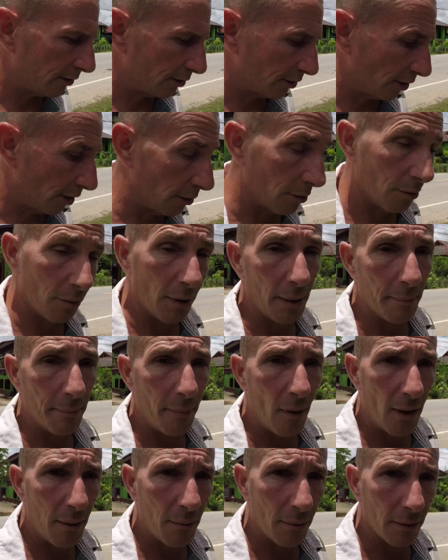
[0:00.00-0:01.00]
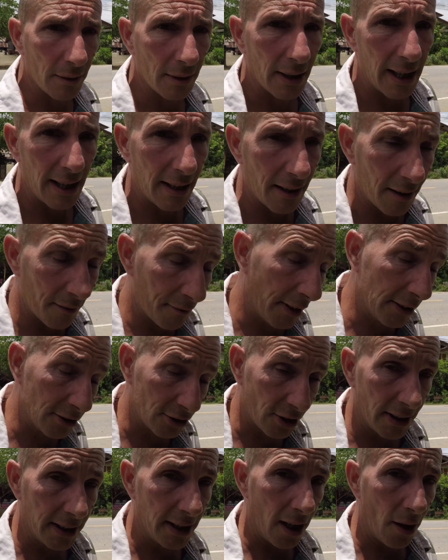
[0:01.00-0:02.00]
So Pi will
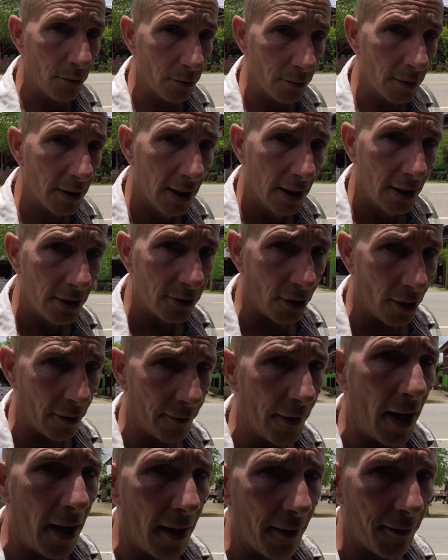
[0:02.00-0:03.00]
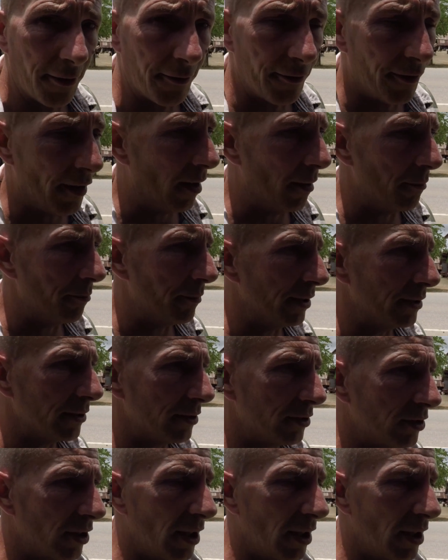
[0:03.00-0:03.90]
eventually own sort of half the farm, but